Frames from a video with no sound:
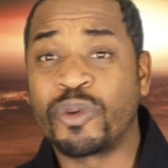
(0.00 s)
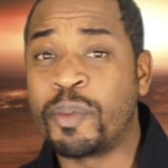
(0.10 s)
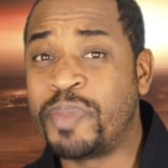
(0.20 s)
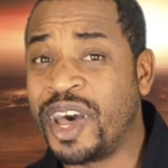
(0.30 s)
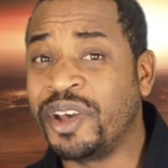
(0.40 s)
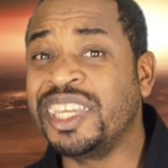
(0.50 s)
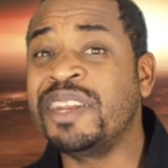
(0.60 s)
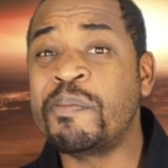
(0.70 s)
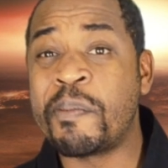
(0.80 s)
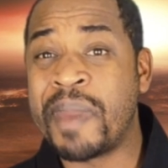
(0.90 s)
the
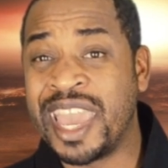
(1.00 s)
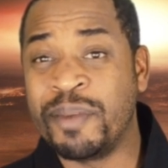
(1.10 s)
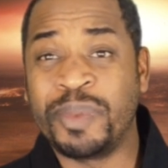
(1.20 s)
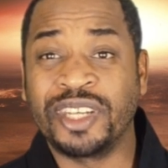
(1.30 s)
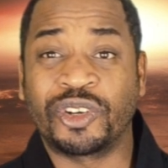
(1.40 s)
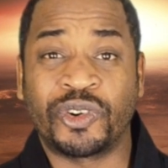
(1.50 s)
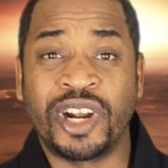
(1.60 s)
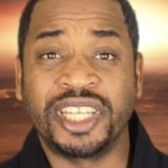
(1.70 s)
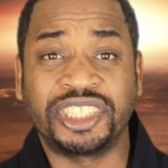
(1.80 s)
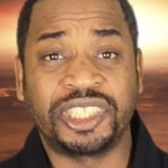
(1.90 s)
rebellion may have been
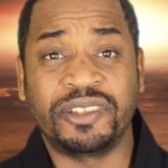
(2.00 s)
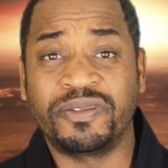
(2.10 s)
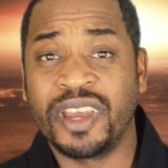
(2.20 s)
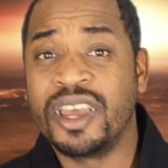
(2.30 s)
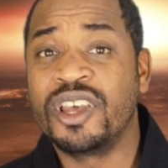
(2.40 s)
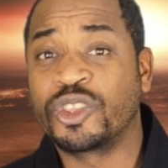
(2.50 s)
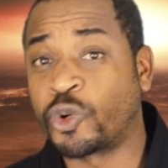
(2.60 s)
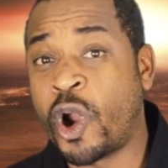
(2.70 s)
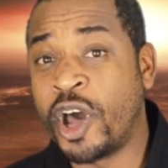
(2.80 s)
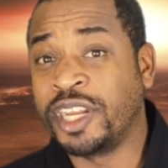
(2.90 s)
crushed if
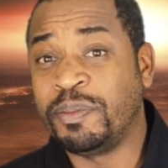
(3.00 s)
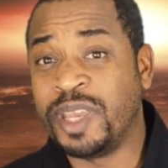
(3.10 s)
Thrawn had